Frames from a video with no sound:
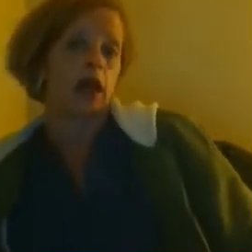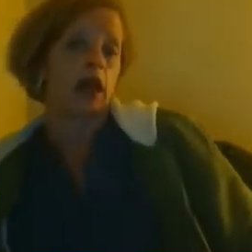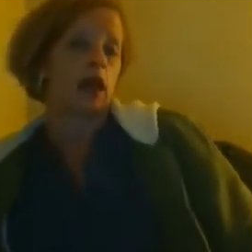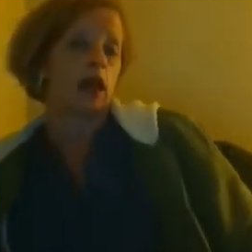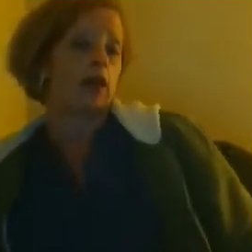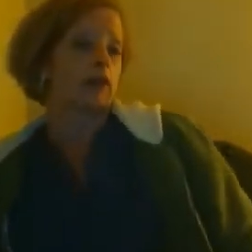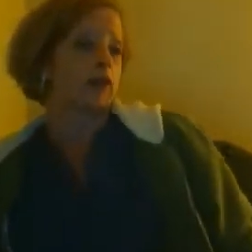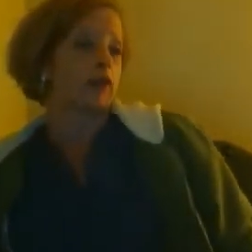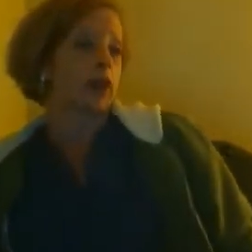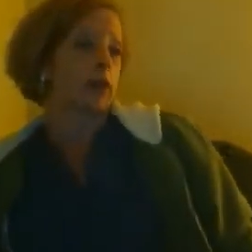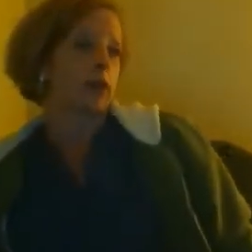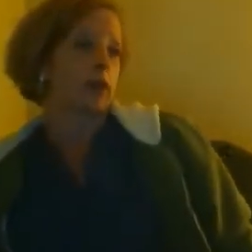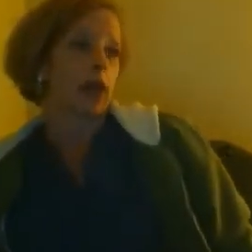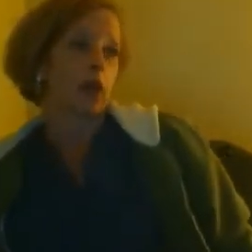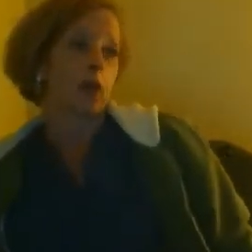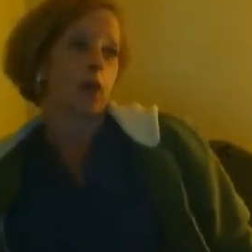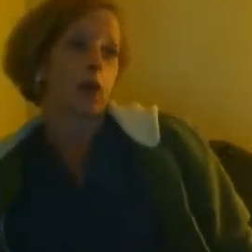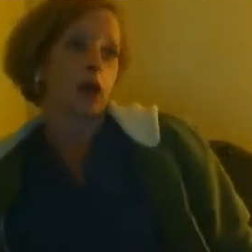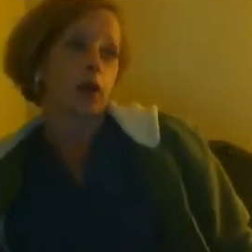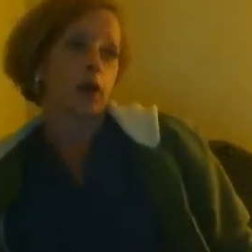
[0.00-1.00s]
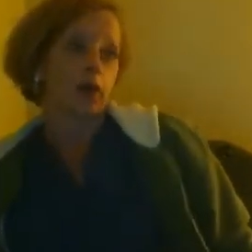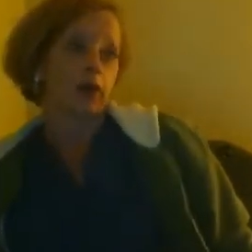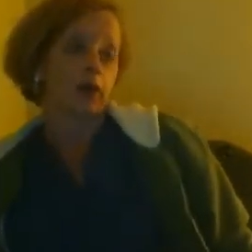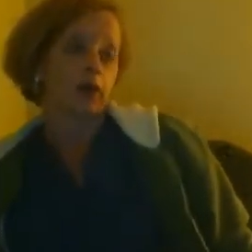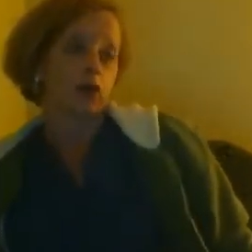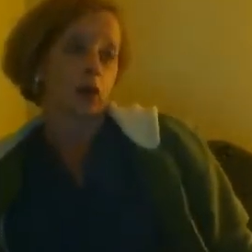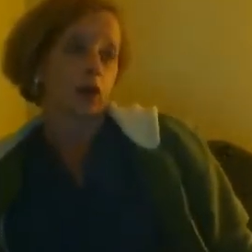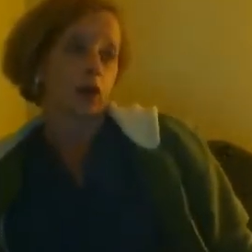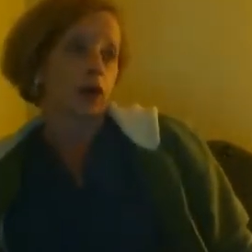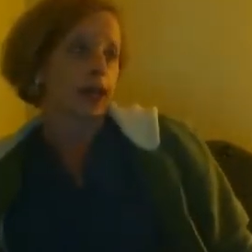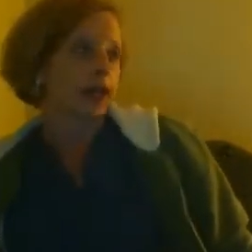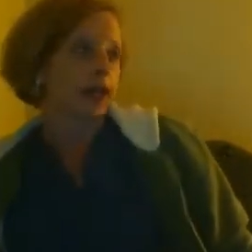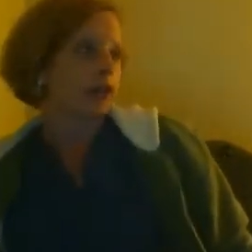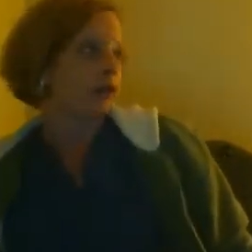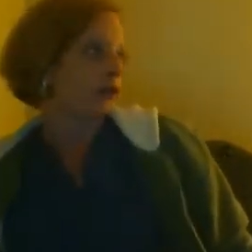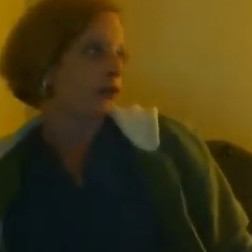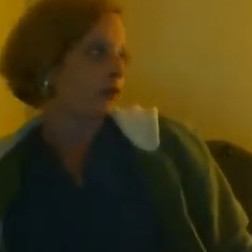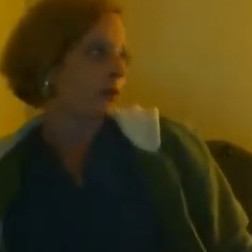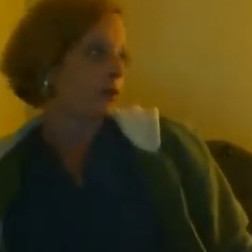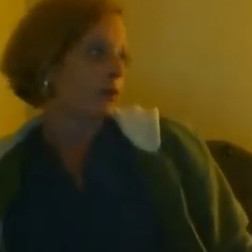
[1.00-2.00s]
I forget when I went over this whole
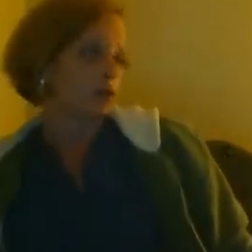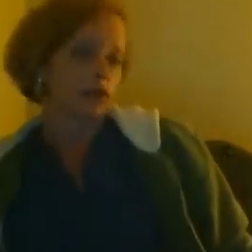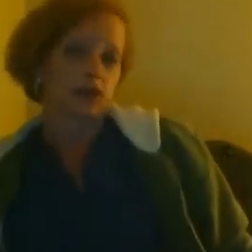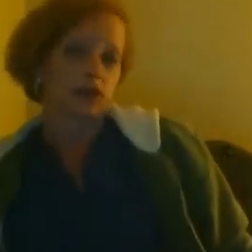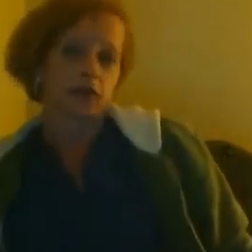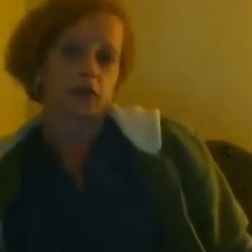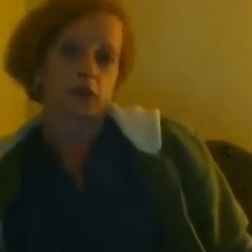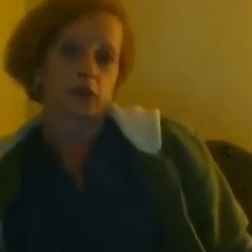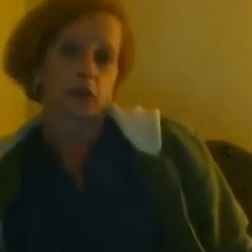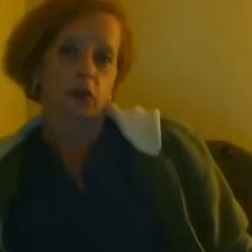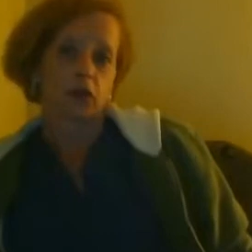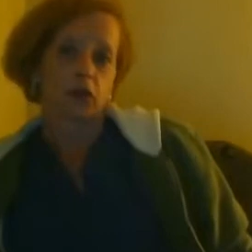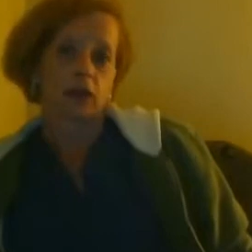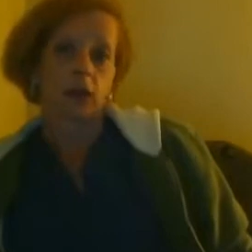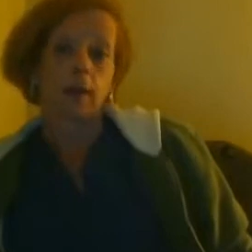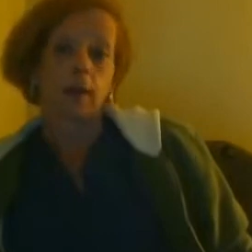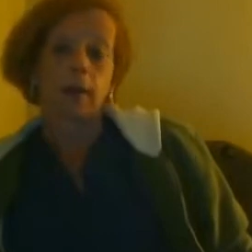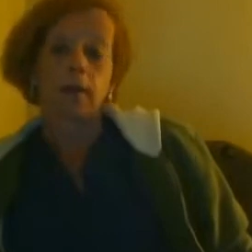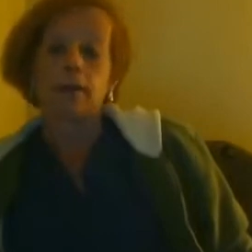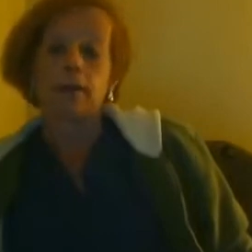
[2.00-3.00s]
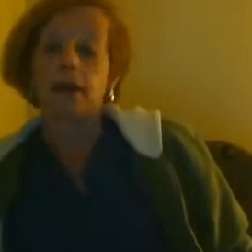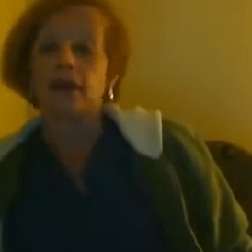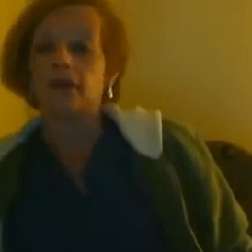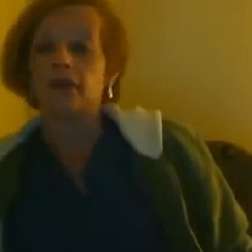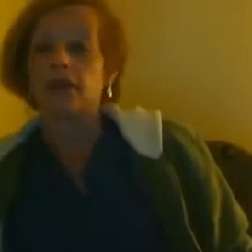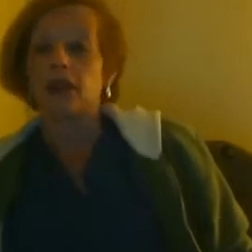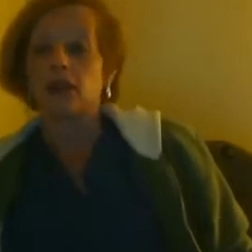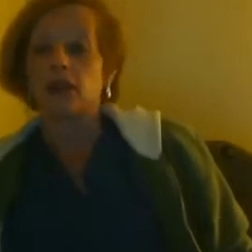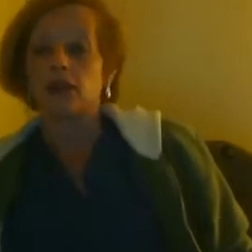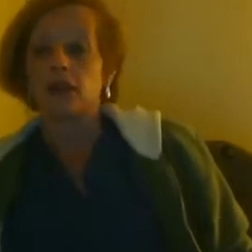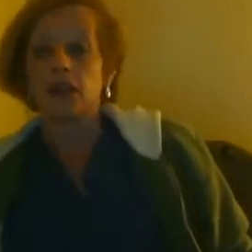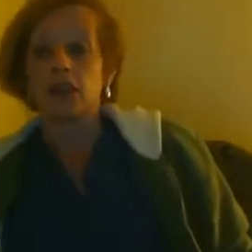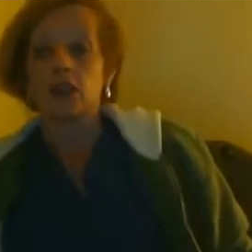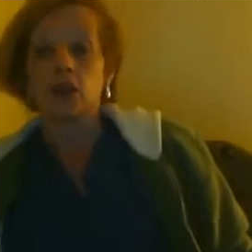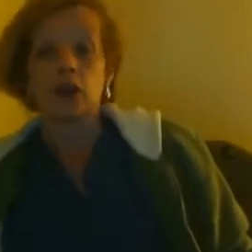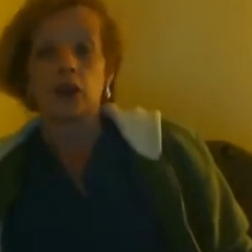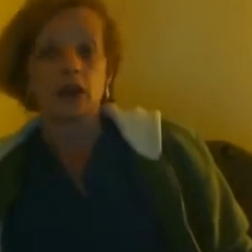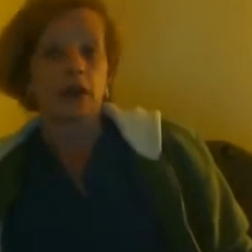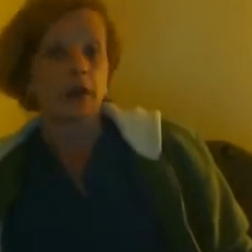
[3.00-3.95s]
case with Special Agent Phil Roney up in Buffalo, New York.